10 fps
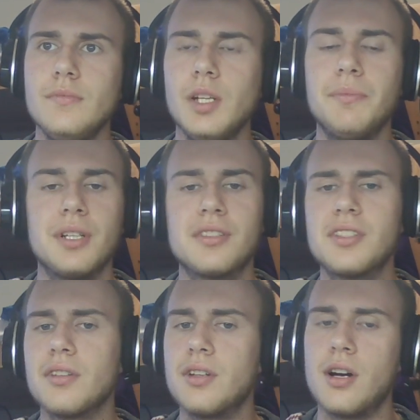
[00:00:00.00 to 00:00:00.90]
But it's
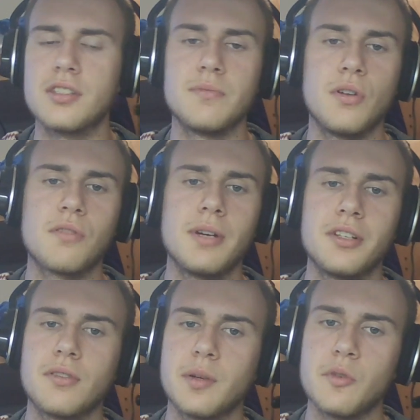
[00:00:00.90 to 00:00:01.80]
still an awesome Pokemon,
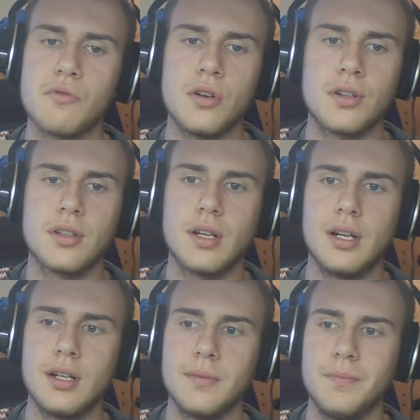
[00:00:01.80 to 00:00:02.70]
don't get me wrong.
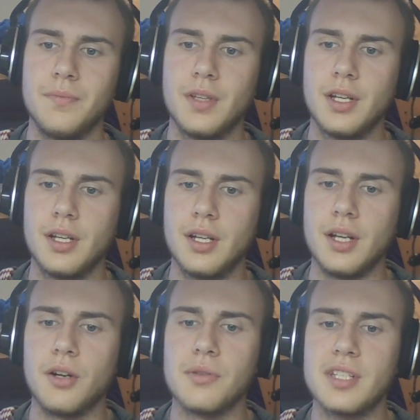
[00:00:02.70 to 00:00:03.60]

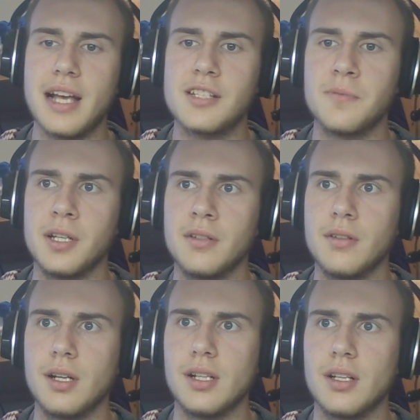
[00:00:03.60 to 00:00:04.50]
It always has been,
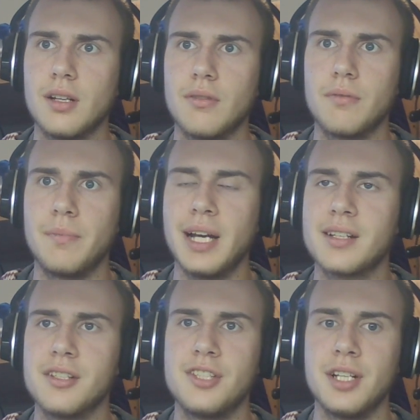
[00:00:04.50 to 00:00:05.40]
back
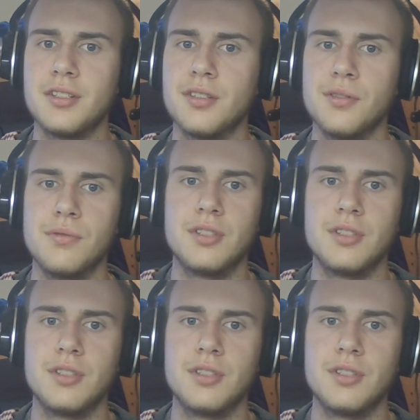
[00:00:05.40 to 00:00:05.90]
to Gen 2.